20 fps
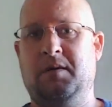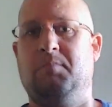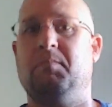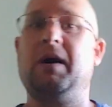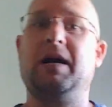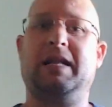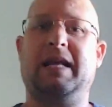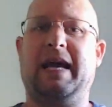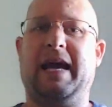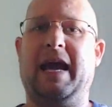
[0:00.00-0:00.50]

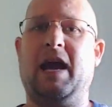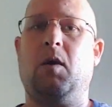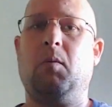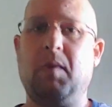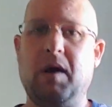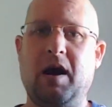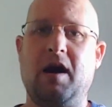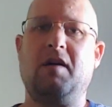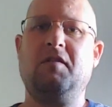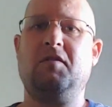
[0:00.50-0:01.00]
but they help
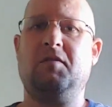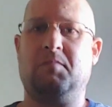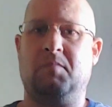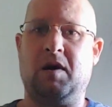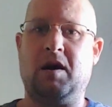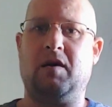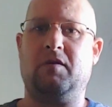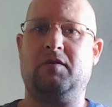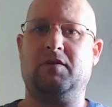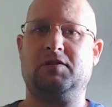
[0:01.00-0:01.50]
other
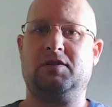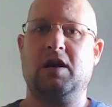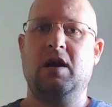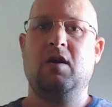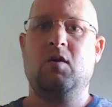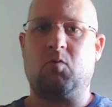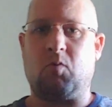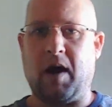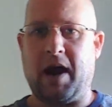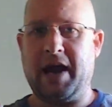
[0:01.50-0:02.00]
mothers
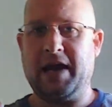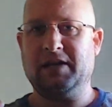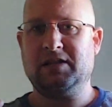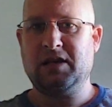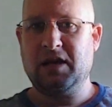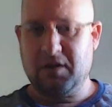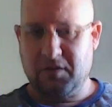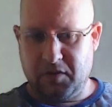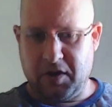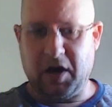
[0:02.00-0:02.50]

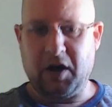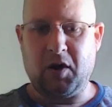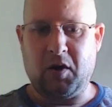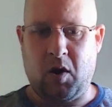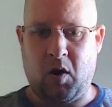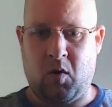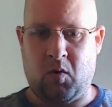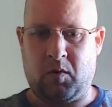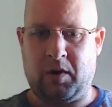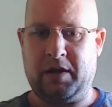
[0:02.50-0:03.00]
raise their
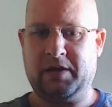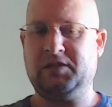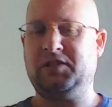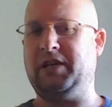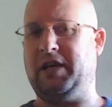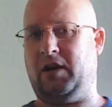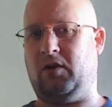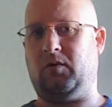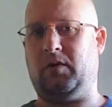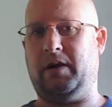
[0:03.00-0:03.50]
own
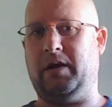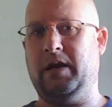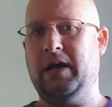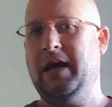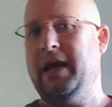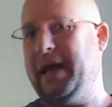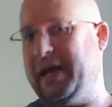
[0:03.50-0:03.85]
children.